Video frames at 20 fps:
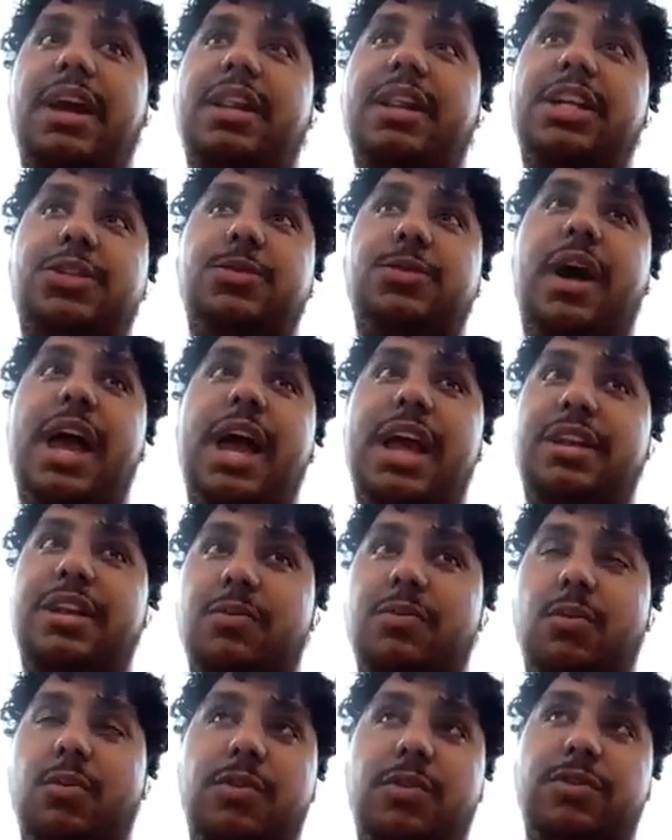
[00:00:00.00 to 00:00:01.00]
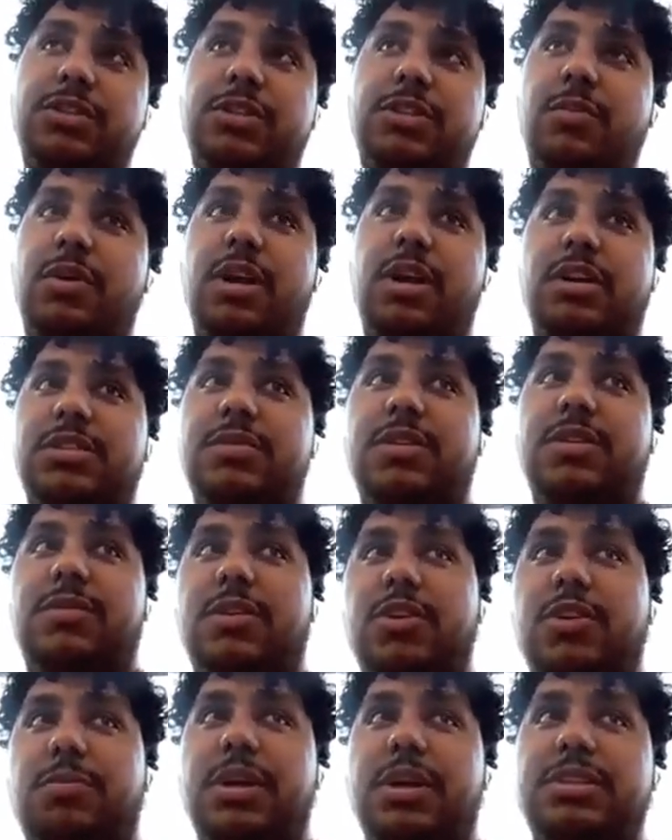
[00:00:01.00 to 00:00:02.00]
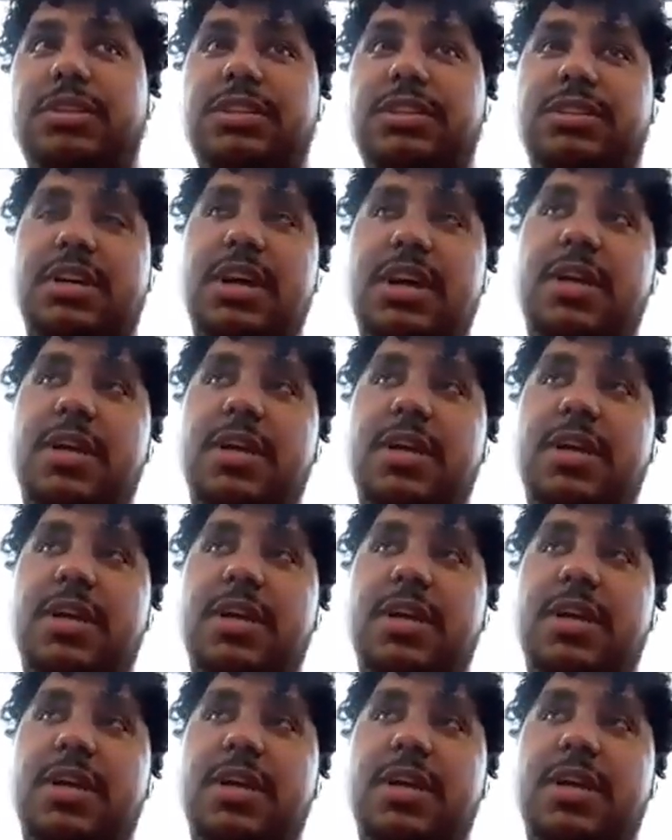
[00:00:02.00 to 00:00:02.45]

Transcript: That's why I didn't work for someone else in the first place because